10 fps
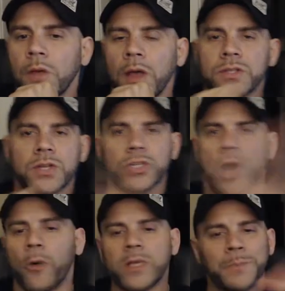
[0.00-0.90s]
Uh, there's
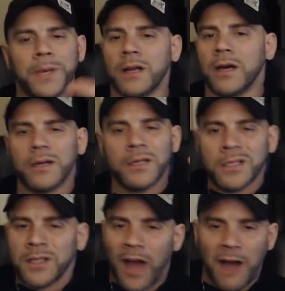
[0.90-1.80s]
always been a
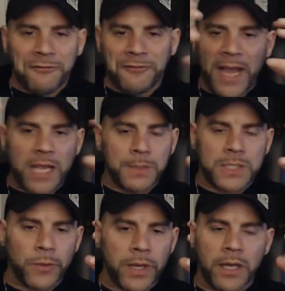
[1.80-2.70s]
a fight
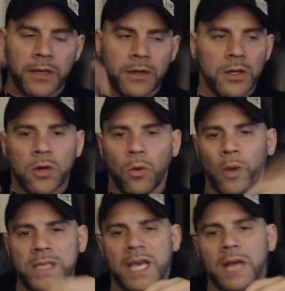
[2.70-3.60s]
between
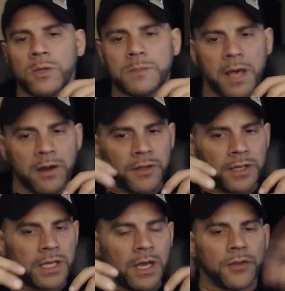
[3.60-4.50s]
which head was better than
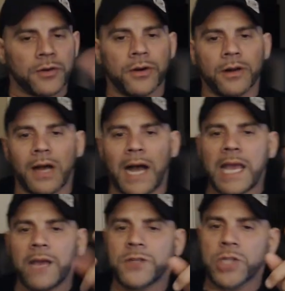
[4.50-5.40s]
the other. I
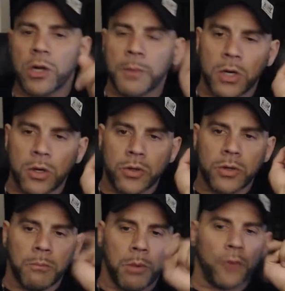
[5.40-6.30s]
have turboed
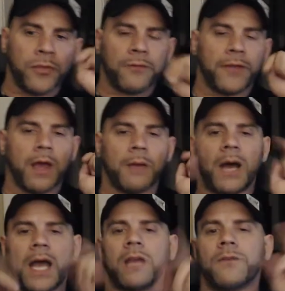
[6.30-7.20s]
both of them.
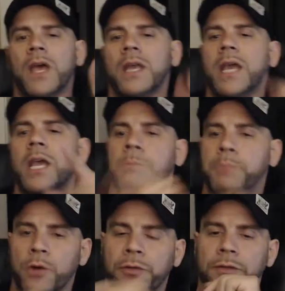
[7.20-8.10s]
I have NA'd
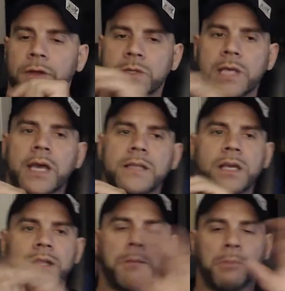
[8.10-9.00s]
both of those heads,
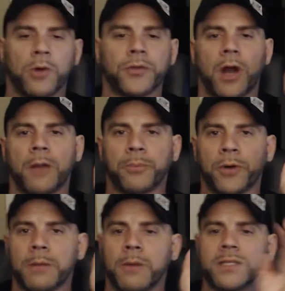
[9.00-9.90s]
and they both are
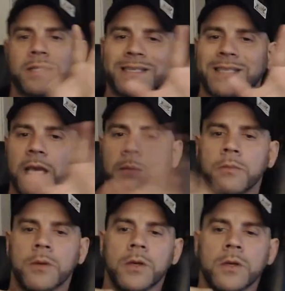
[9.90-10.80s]
pretty much the same.
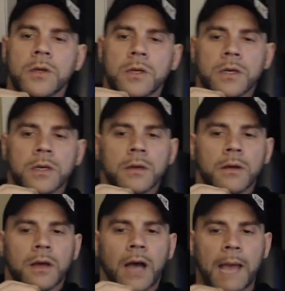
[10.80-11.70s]

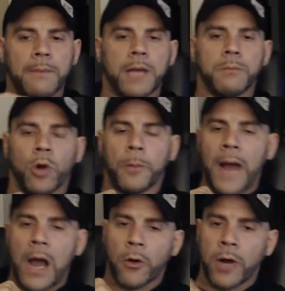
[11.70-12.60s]
I made more
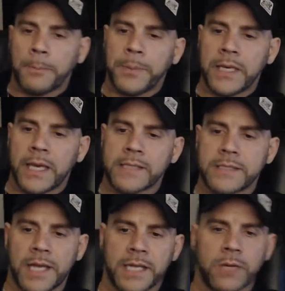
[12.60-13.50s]
power on P heads
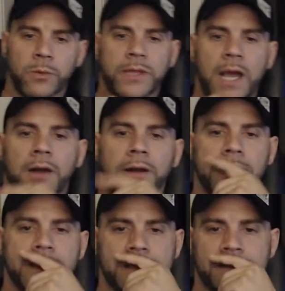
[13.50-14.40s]
than I did with iron
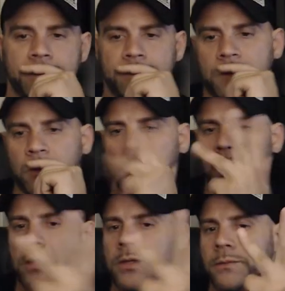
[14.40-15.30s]
heads. Three
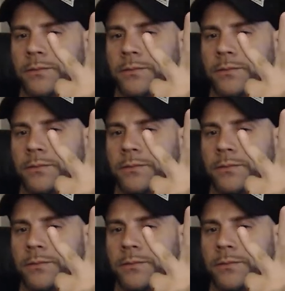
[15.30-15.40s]
bars.